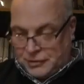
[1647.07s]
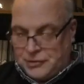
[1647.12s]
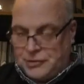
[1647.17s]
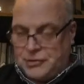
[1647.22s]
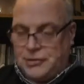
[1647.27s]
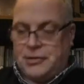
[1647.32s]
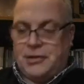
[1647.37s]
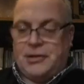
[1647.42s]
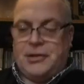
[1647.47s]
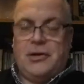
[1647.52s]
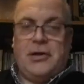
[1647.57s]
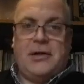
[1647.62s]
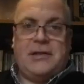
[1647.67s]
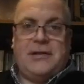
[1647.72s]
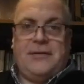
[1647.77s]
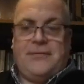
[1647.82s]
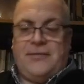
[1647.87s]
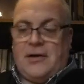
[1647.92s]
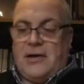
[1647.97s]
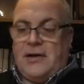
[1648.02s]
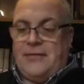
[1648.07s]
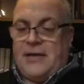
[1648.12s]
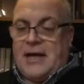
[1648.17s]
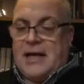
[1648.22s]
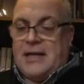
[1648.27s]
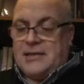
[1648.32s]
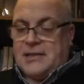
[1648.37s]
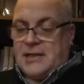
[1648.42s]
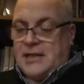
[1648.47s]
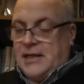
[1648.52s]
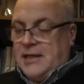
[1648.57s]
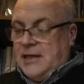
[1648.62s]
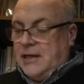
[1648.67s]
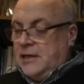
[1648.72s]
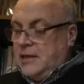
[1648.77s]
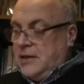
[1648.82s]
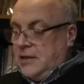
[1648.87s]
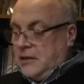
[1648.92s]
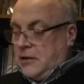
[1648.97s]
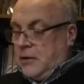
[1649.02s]
Issued in 95 as a
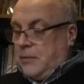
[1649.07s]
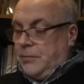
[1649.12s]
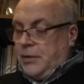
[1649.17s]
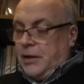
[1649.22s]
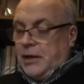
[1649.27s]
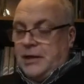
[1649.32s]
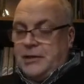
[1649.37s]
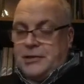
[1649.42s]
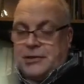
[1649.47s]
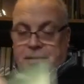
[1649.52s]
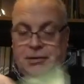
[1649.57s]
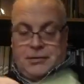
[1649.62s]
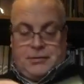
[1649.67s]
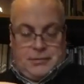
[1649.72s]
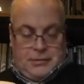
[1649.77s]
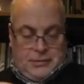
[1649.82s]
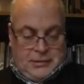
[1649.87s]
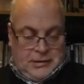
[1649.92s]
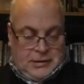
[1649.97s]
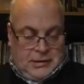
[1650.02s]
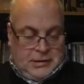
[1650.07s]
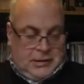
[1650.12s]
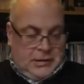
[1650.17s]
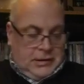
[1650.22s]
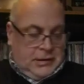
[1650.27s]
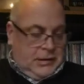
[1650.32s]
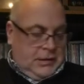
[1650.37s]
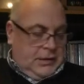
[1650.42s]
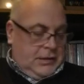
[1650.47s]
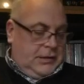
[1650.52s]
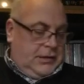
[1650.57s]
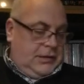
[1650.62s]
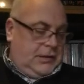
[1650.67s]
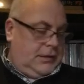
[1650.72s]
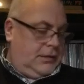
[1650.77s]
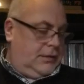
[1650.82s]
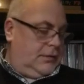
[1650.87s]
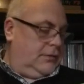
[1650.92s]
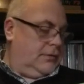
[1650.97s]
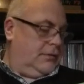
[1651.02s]
compilation.
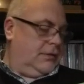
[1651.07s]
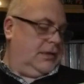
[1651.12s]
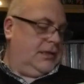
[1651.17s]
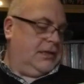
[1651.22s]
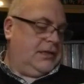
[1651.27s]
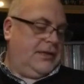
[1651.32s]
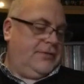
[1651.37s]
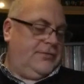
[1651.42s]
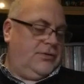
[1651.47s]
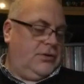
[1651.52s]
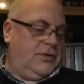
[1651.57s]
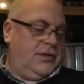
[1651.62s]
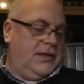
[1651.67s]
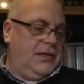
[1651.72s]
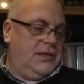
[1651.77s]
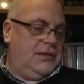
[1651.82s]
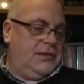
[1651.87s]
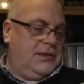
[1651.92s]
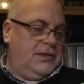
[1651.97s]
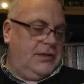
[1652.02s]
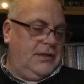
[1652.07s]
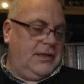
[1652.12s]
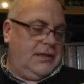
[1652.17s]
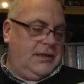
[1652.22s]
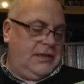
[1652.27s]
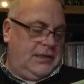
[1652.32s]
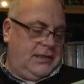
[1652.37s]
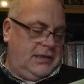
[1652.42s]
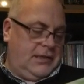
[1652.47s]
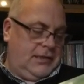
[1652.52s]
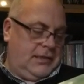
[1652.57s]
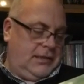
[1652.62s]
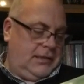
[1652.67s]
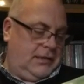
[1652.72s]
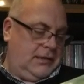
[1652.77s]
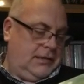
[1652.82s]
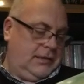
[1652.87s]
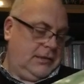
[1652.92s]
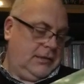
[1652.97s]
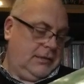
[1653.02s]
So let's have a look inside.
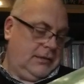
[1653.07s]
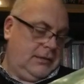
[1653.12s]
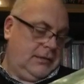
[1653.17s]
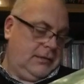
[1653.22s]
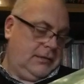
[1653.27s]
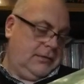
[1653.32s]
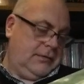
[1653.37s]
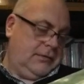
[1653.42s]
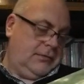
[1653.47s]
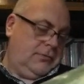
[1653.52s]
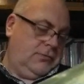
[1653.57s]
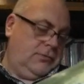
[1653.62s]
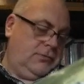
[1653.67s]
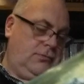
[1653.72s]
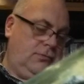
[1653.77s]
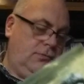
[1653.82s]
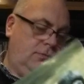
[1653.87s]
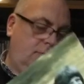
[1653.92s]
Ooh.